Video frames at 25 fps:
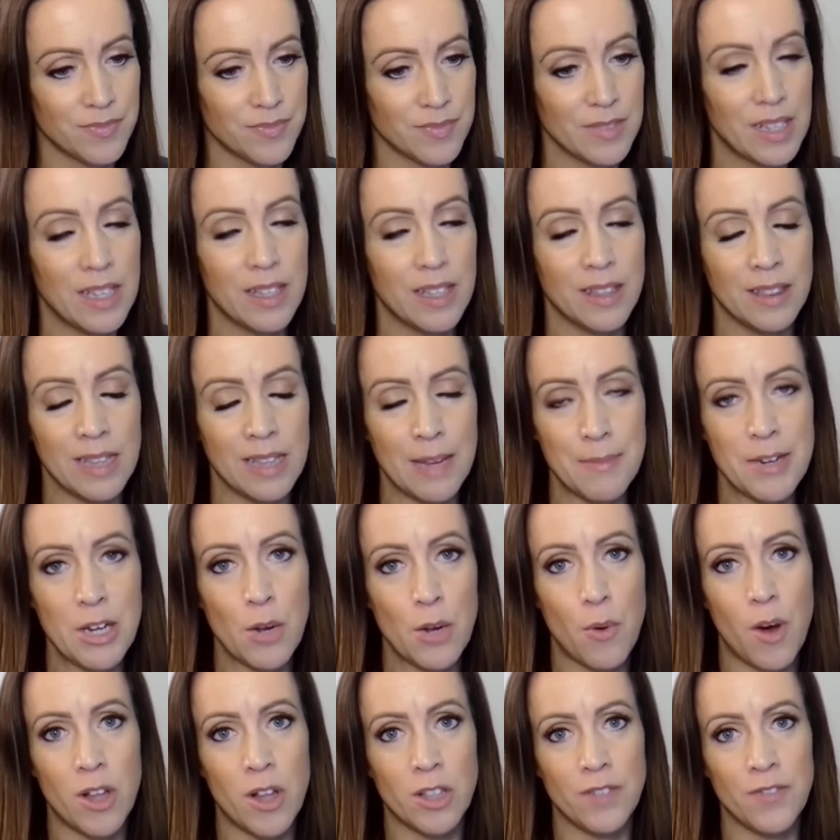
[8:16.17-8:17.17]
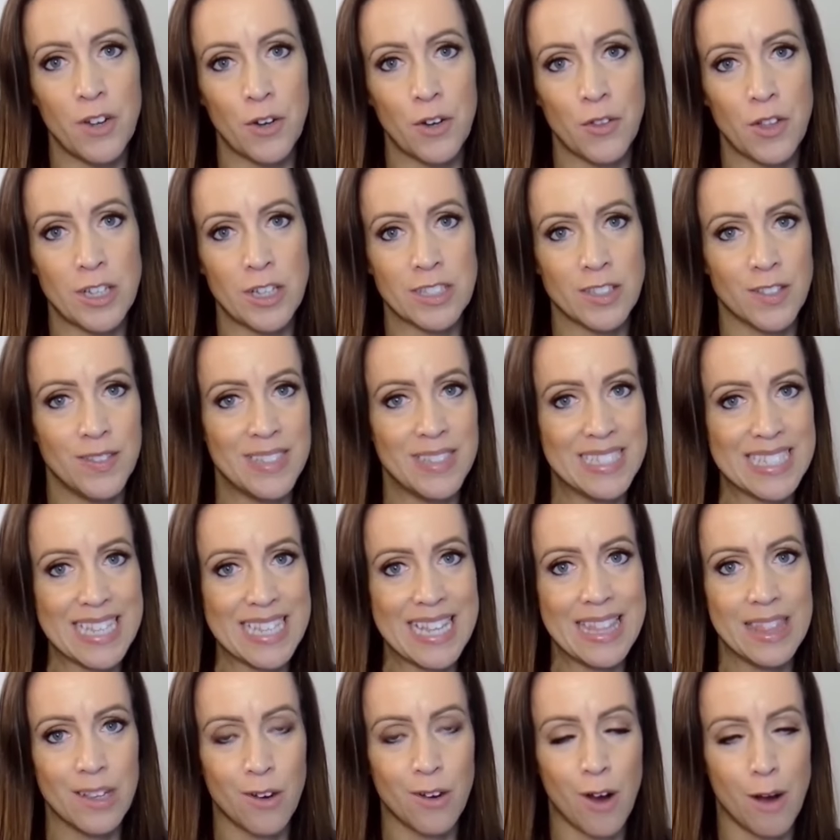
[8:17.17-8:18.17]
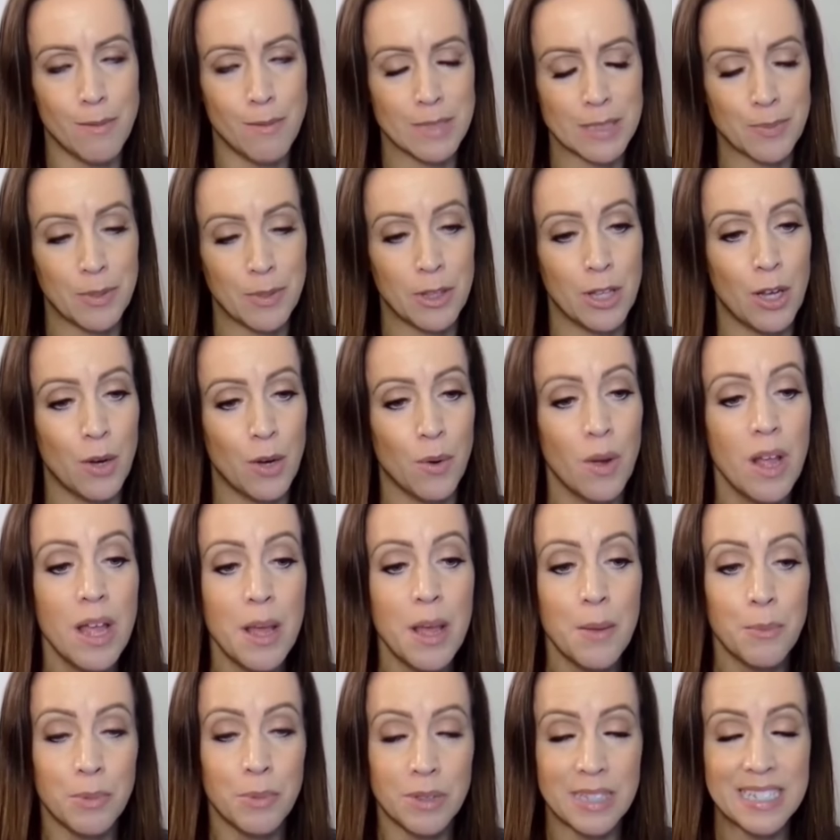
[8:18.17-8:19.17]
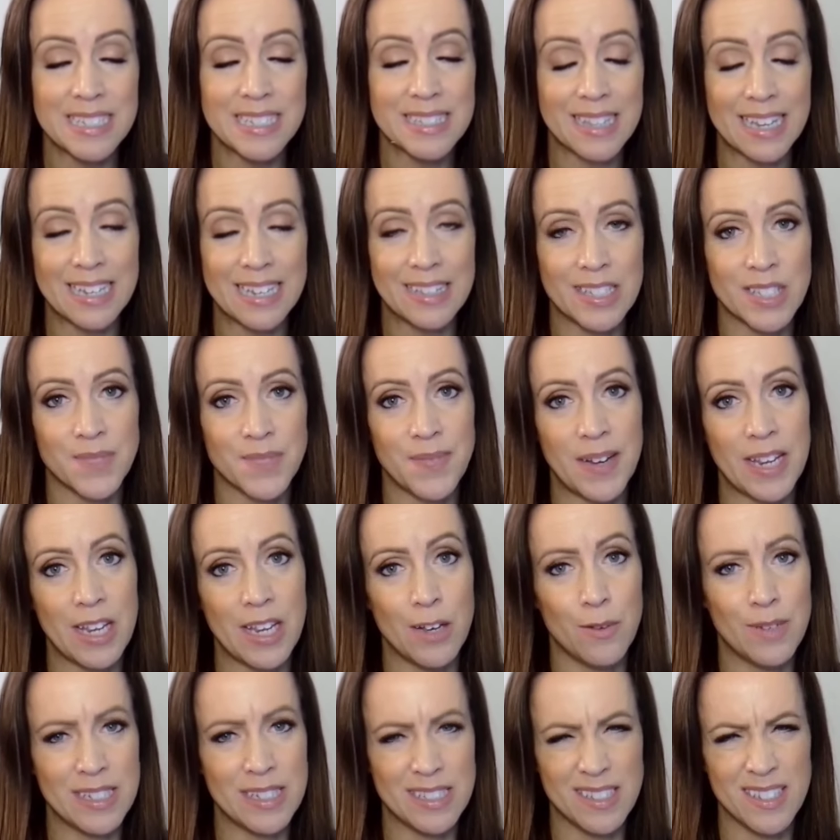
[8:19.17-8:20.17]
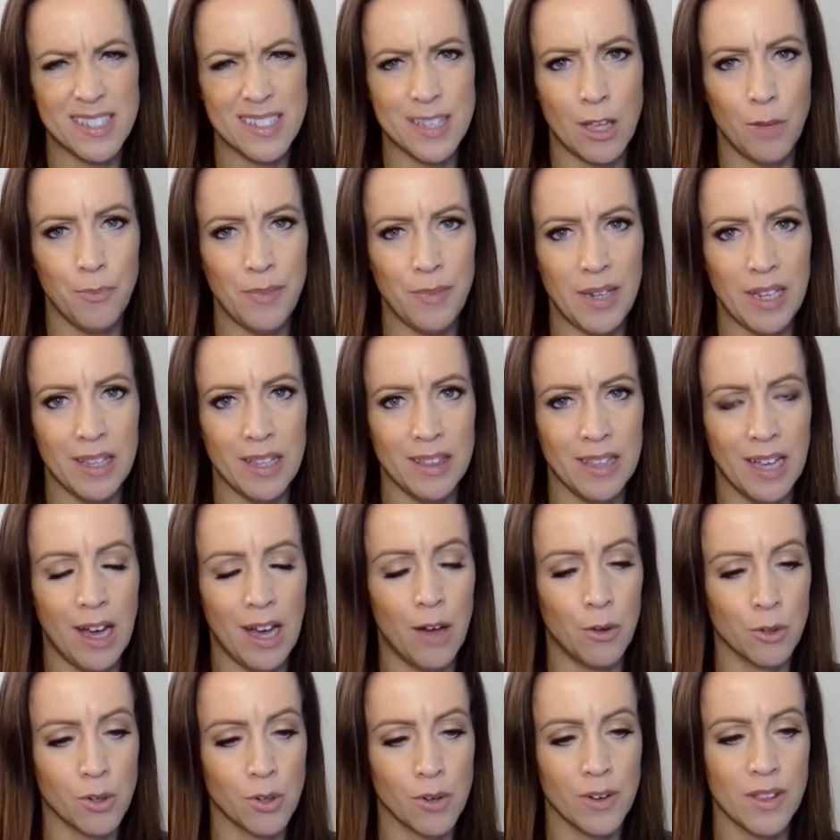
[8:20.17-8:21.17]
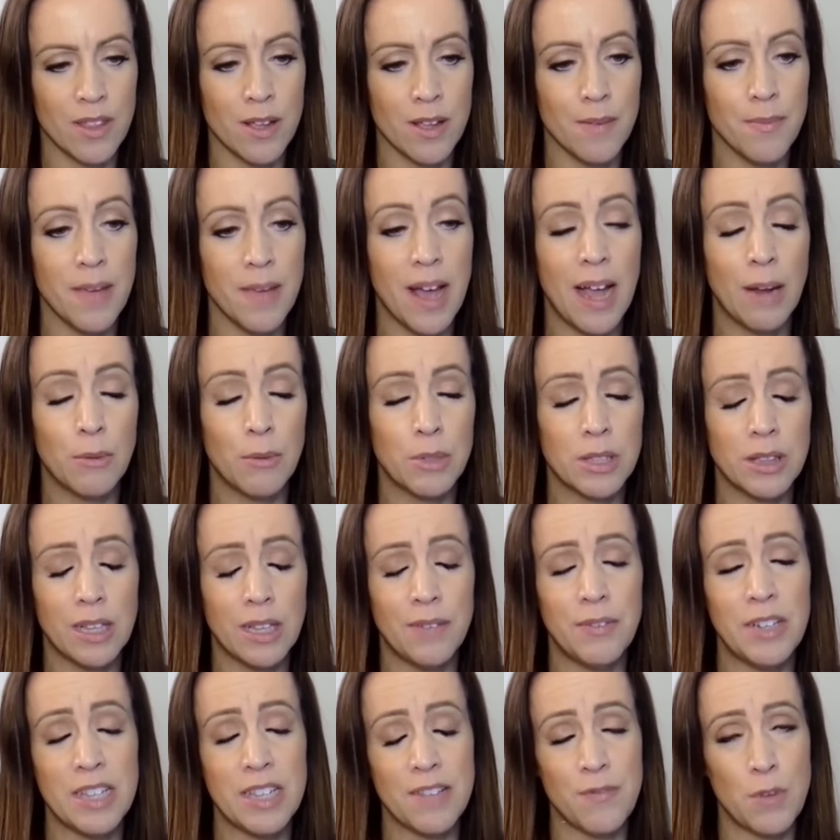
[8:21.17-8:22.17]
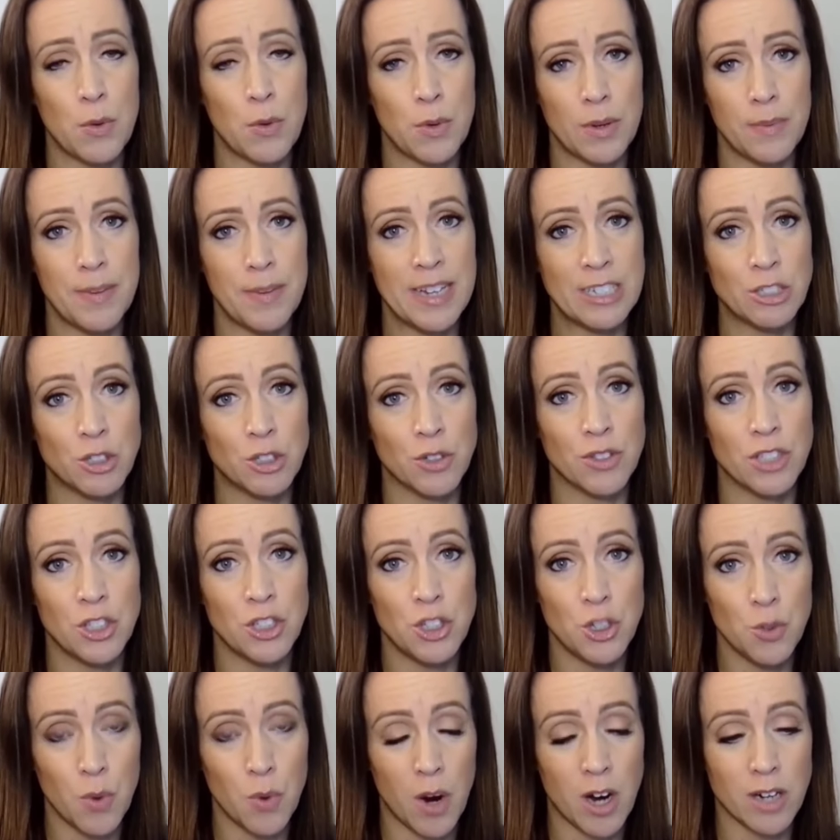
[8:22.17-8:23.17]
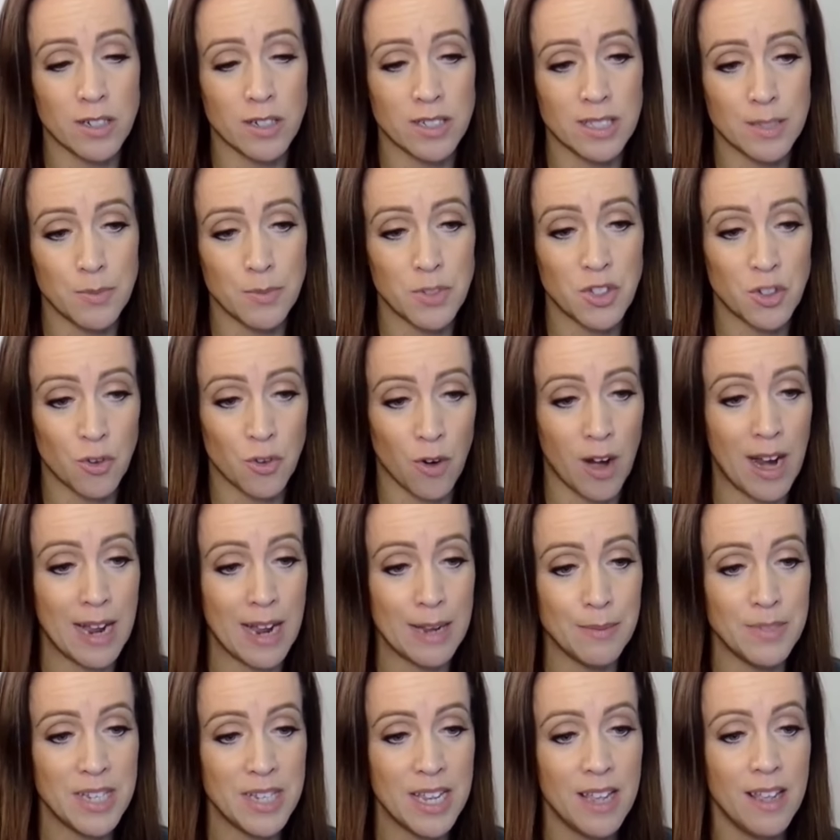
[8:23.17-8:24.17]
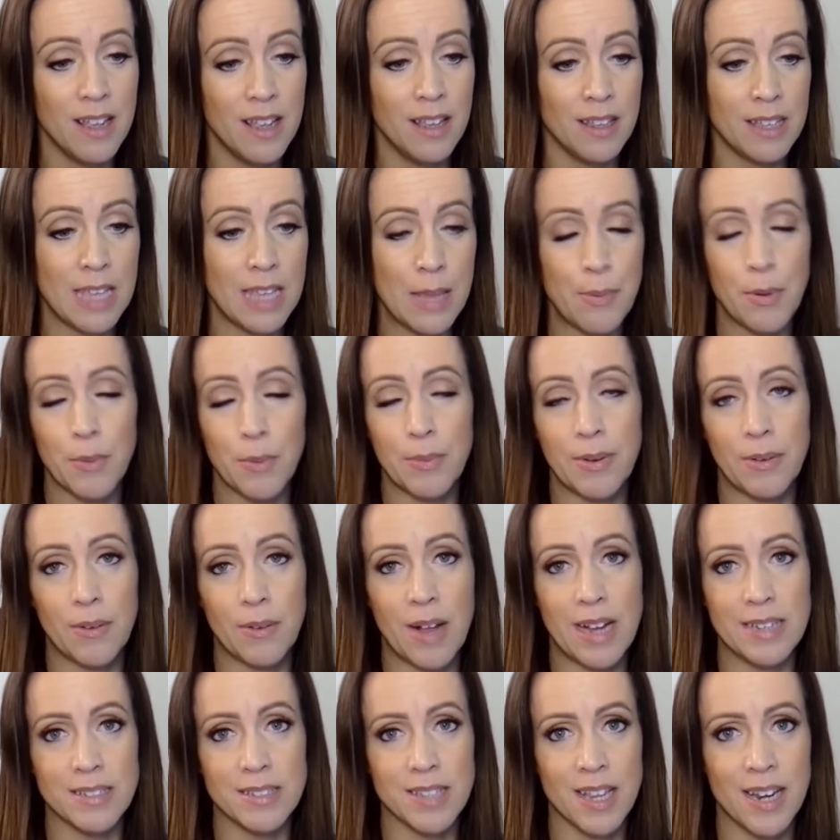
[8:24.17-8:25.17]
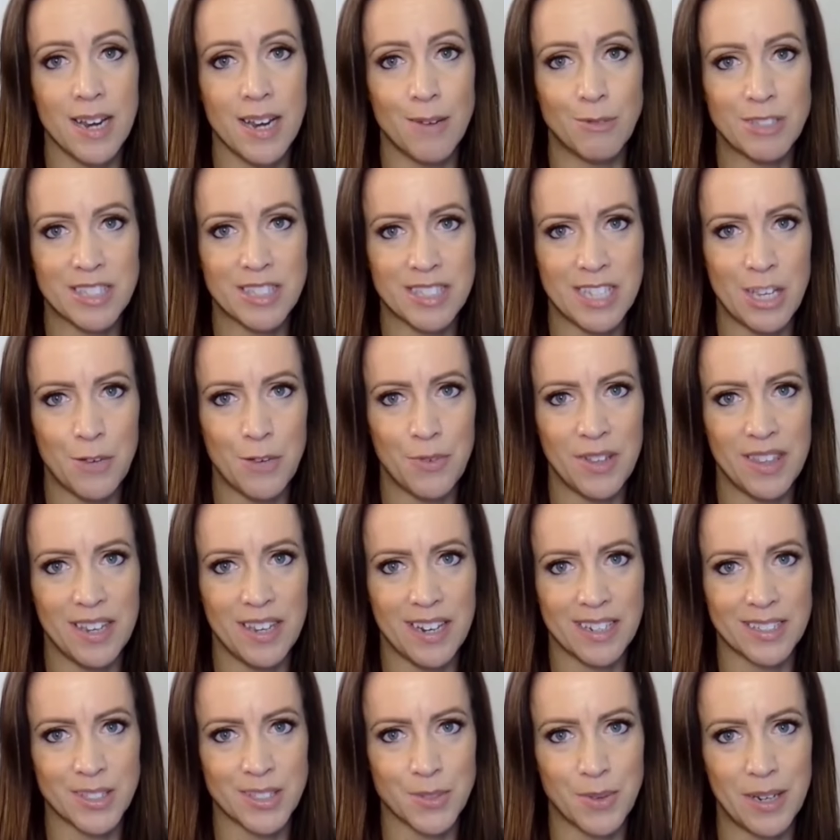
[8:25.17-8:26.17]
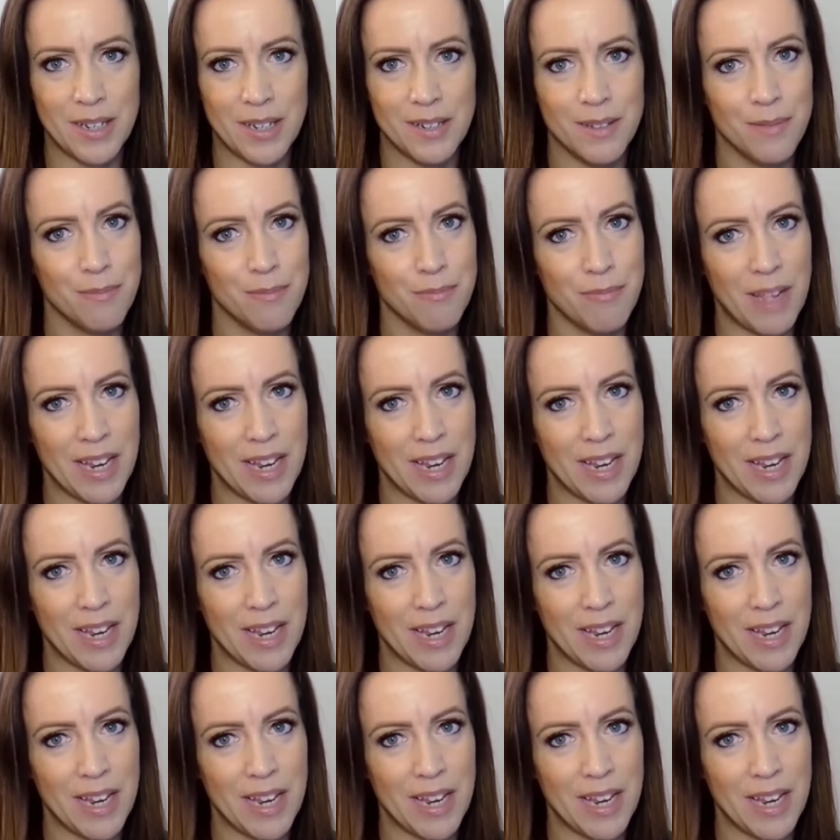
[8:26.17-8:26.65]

Let me know all of your thoughts on this in the comments below. Please like this video. It does help me in the algorithm. I would love it if you would make sure that you are subscribed. Keep it real, guys, and I will see you in the next one. Bye.